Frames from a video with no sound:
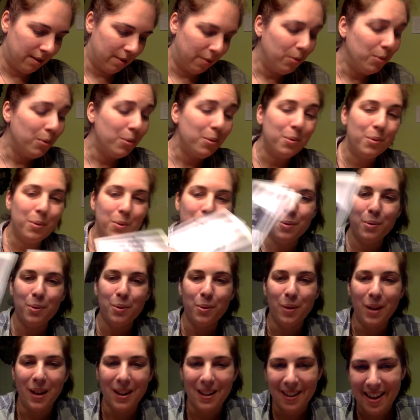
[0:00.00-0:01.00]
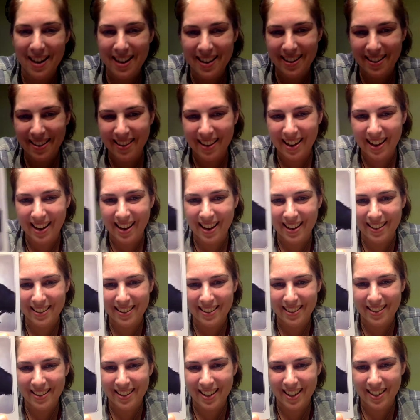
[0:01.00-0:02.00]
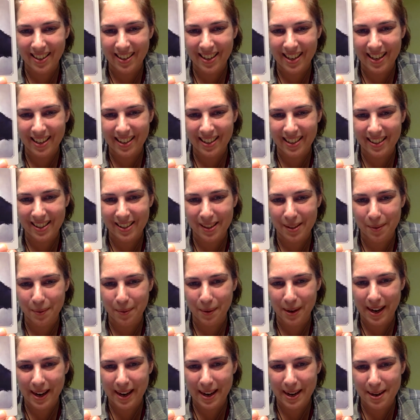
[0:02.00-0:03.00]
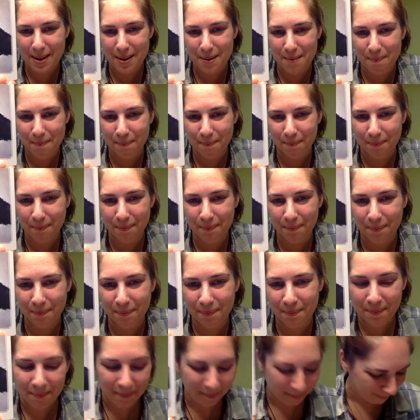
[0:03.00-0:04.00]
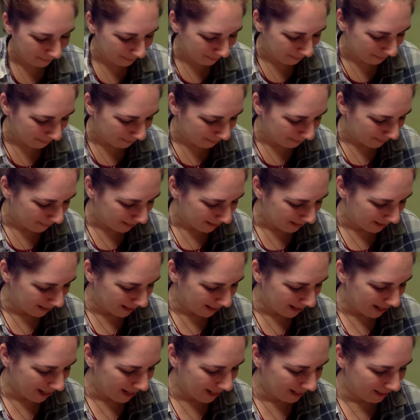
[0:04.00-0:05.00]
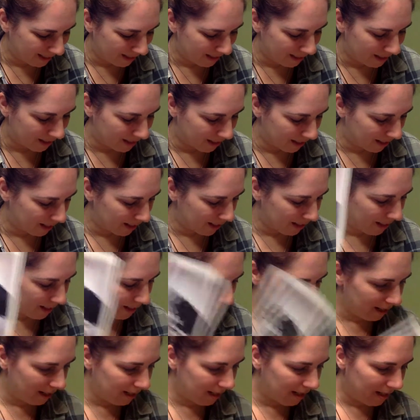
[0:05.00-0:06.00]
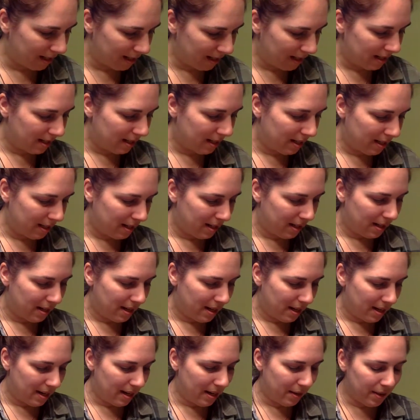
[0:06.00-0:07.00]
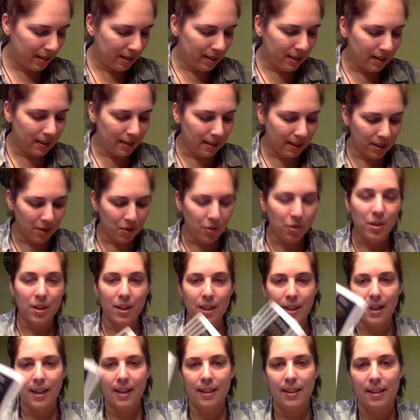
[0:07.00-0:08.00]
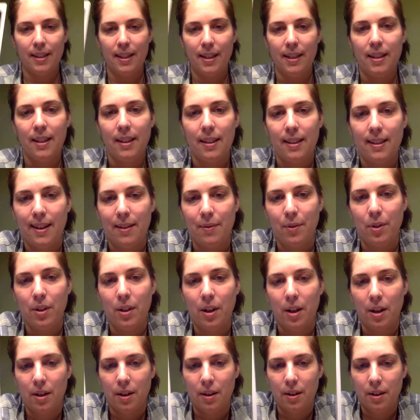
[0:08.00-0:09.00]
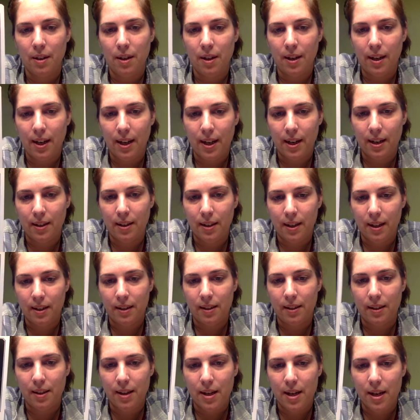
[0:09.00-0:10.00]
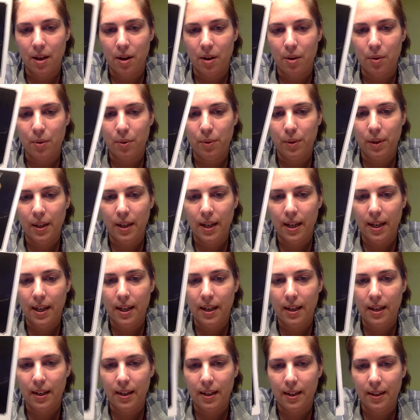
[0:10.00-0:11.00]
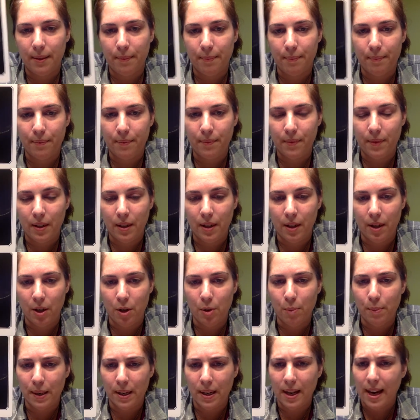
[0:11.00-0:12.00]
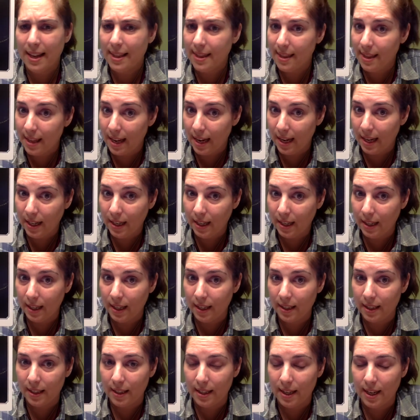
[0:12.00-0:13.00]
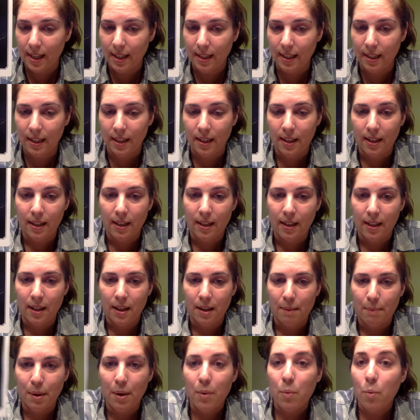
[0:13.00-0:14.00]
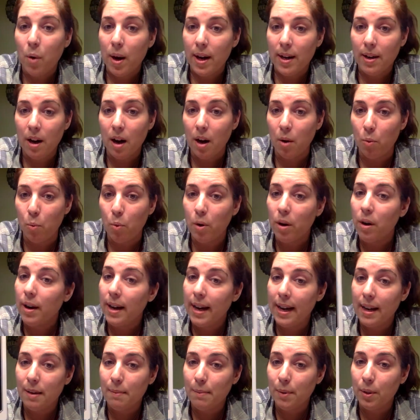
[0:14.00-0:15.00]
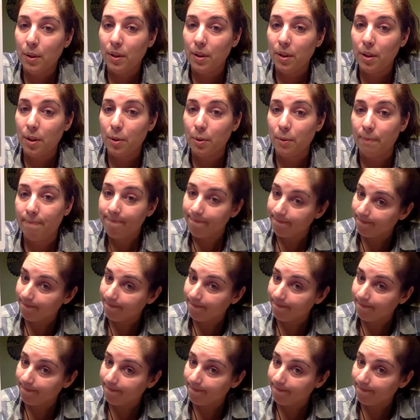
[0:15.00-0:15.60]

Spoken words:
Ooh, I like that. The Chariot is the ram. That's good. Now this is interesting. I've seen this devil card, and it's the only human, I think, in the deck. But why not? We're animals too.